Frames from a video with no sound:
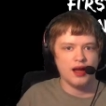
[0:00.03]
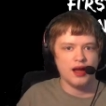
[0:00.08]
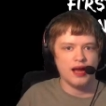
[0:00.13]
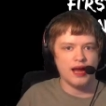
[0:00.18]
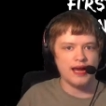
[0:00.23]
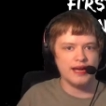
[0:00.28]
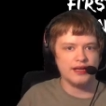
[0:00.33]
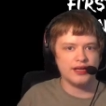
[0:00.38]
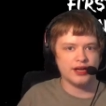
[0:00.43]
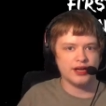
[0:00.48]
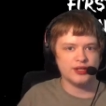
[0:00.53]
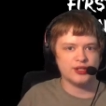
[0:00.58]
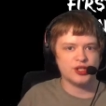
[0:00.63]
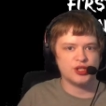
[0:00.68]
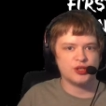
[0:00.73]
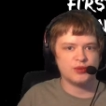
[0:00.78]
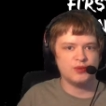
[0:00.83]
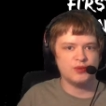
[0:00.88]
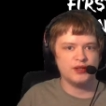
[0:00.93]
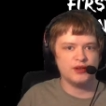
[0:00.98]
Hey guys,
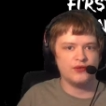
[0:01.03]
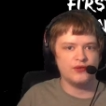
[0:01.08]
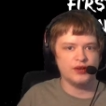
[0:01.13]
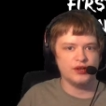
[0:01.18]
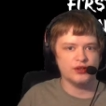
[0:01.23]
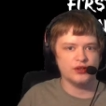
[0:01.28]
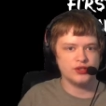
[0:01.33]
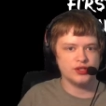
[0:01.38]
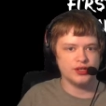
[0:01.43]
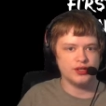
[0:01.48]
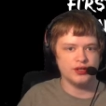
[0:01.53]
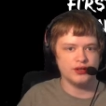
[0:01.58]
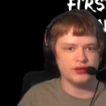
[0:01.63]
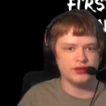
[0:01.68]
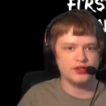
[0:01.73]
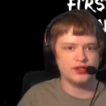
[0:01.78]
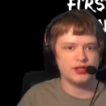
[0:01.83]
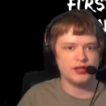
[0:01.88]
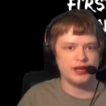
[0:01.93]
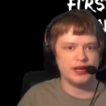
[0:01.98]
it's me, Fearagen here.
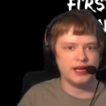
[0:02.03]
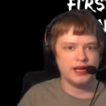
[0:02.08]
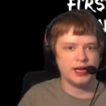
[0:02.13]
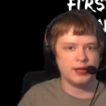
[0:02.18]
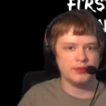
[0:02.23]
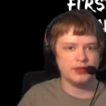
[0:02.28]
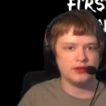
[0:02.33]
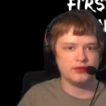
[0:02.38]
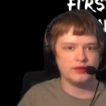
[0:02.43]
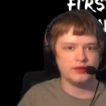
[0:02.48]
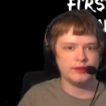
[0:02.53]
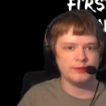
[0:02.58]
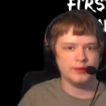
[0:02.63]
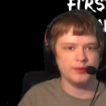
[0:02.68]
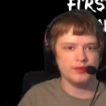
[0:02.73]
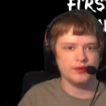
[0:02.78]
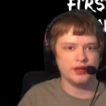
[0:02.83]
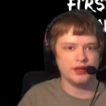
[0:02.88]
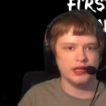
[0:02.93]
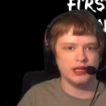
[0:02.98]
Today I'm going to be
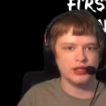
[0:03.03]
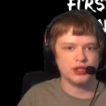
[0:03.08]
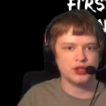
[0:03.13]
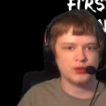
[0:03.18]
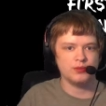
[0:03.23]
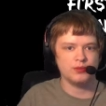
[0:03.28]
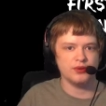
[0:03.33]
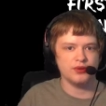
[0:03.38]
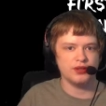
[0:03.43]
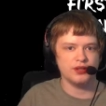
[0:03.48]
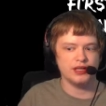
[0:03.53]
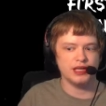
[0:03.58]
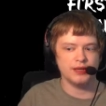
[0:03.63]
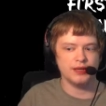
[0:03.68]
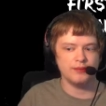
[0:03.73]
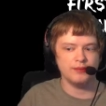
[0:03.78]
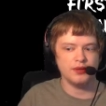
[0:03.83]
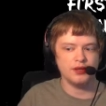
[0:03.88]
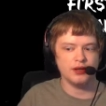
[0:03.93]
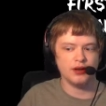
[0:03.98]
playing a spooky
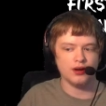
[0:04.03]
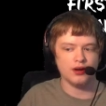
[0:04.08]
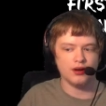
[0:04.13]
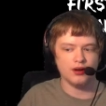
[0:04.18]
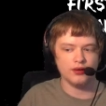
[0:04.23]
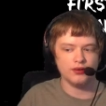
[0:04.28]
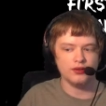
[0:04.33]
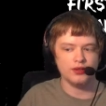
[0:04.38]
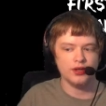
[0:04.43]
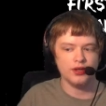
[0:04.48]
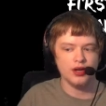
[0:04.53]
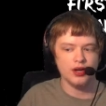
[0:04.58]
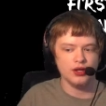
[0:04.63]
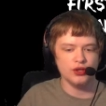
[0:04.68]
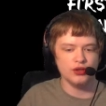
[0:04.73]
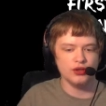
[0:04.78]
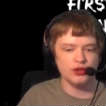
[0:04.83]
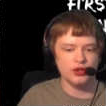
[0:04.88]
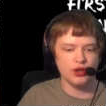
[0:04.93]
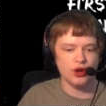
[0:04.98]
game called
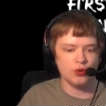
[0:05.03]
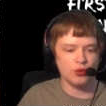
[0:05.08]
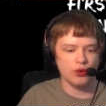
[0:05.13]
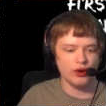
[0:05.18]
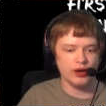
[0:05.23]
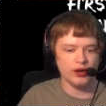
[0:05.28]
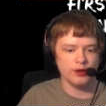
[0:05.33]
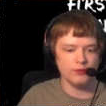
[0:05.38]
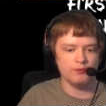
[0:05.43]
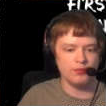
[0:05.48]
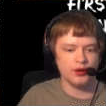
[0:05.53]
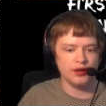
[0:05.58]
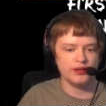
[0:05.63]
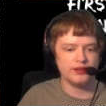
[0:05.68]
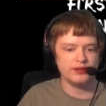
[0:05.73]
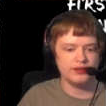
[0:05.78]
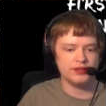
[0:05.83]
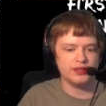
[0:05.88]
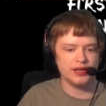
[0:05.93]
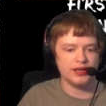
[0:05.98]
Nowhere But
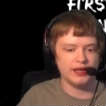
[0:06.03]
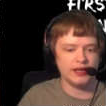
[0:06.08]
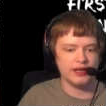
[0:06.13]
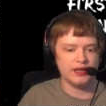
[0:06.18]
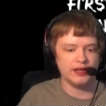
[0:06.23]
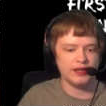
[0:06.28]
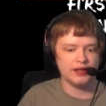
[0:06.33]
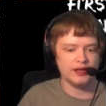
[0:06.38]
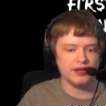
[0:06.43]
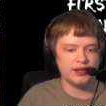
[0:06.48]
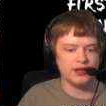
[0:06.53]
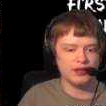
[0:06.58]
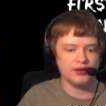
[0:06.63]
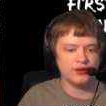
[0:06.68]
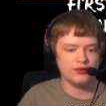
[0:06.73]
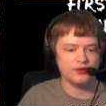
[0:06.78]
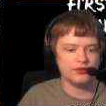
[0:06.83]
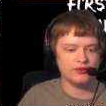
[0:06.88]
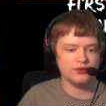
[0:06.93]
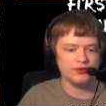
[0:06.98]

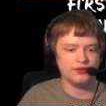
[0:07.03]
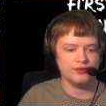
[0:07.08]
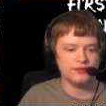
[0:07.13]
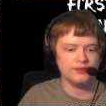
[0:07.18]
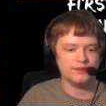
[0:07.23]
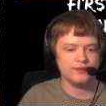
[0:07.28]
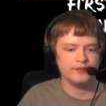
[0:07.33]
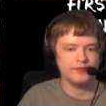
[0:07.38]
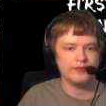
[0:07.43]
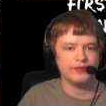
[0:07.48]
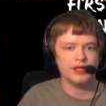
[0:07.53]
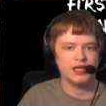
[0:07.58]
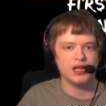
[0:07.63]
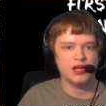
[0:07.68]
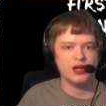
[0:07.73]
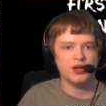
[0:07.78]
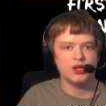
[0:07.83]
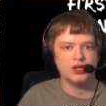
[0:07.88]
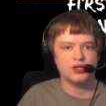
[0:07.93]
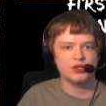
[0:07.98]
Down.
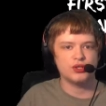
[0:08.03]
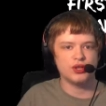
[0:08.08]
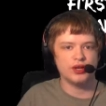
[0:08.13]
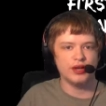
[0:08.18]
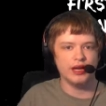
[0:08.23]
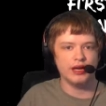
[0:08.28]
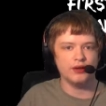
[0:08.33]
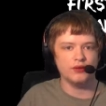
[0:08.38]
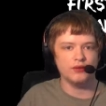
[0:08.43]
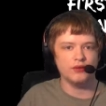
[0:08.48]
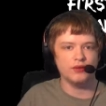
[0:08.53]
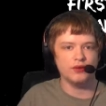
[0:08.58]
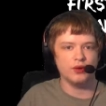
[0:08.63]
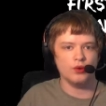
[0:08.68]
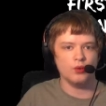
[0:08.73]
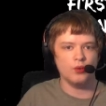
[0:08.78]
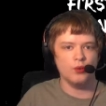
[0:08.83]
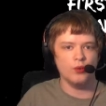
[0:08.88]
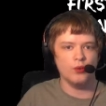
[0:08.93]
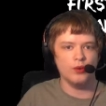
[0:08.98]
So yeah,
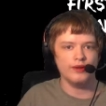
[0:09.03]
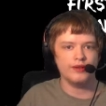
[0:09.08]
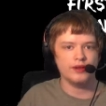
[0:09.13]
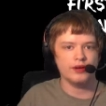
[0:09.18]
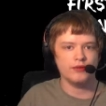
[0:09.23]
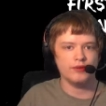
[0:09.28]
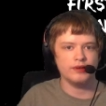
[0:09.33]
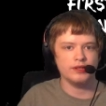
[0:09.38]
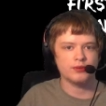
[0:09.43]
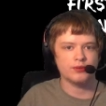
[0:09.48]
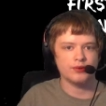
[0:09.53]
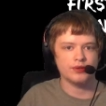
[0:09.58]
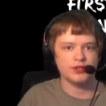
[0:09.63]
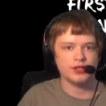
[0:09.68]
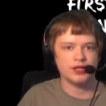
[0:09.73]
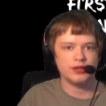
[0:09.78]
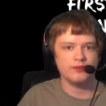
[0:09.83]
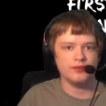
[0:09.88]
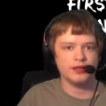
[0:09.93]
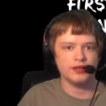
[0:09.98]
without wasting more
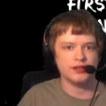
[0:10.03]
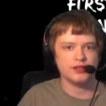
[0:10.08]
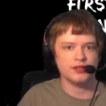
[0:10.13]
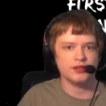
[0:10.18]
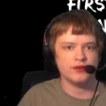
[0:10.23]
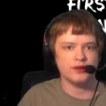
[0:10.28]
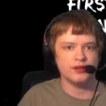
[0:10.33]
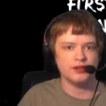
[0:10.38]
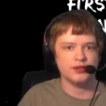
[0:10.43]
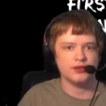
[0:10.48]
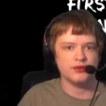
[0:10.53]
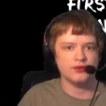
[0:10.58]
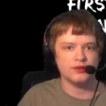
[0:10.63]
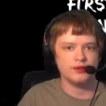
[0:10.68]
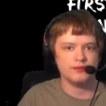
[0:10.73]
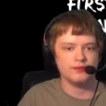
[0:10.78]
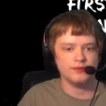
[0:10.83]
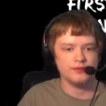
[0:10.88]
time, let's get right into it.